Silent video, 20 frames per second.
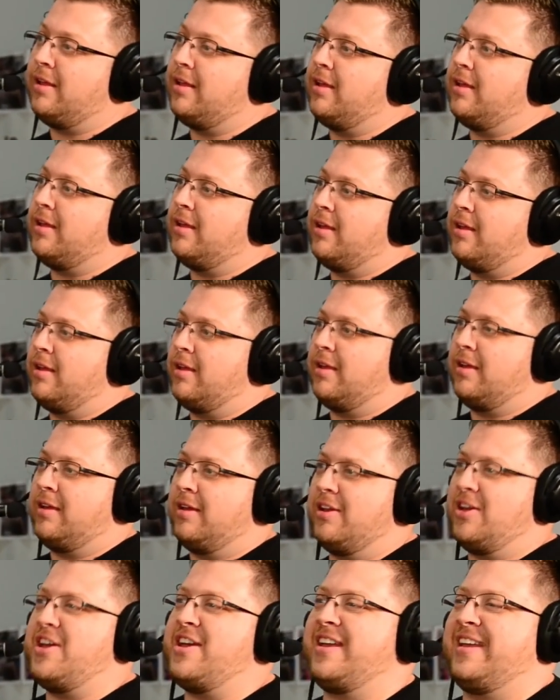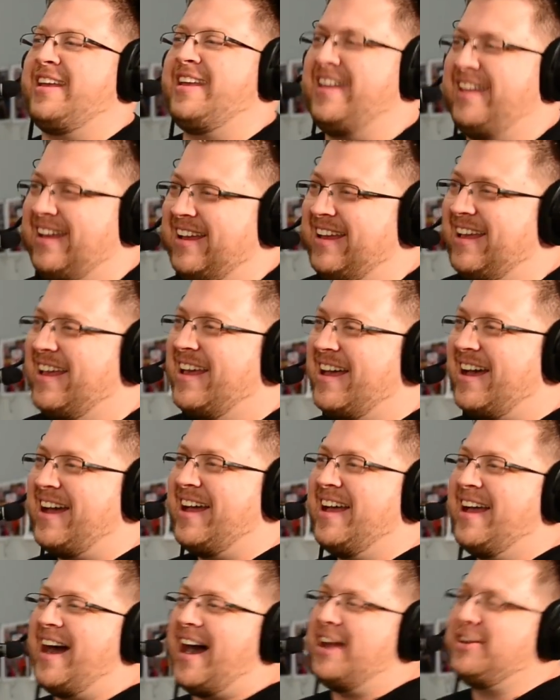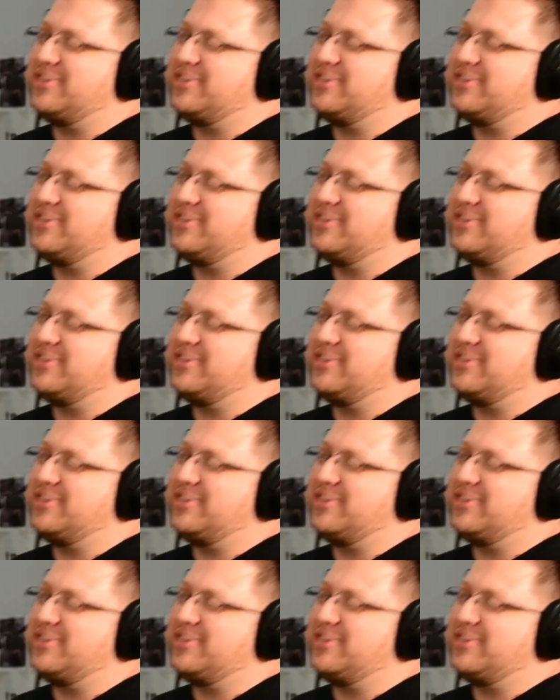over the box. That's my style.